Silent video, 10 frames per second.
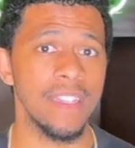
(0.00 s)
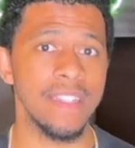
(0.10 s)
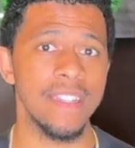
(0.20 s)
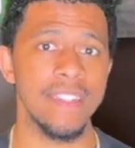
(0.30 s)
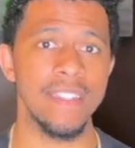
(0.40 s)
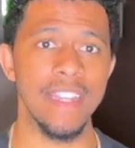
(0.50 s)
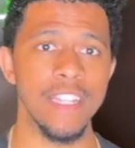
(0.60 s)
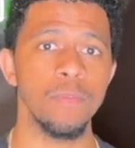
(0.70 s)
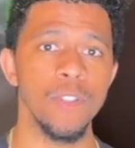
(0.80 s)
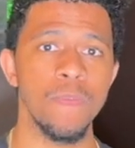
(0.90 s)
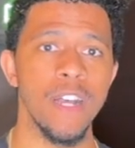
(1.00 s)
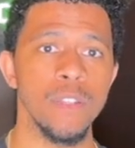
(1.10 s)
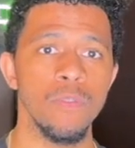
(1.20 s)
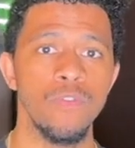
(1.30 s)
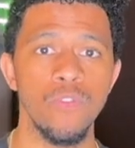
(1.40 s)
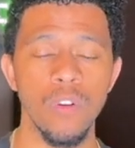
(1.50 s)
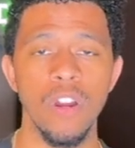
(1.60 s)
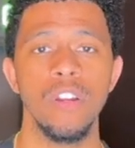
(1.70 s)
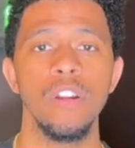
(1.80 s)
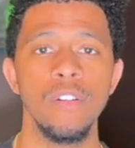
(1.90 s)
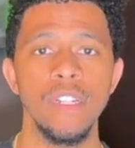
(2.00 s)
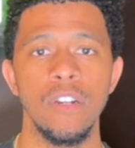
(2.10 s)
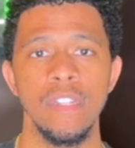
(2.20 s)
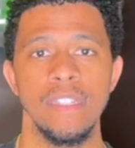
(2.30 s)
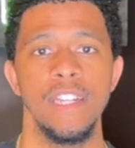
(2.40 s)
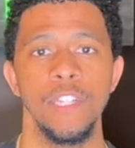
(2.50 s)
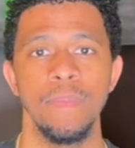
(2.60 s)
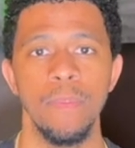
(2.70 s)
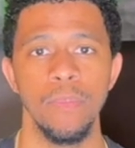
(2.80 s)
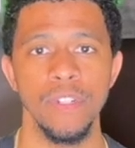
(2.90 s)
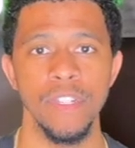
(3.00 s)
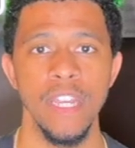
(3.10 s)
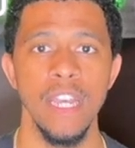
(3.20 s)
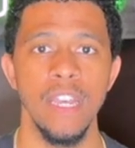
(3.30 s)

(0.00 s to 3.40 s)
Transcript: this as accessible as possible for our current OnStage members,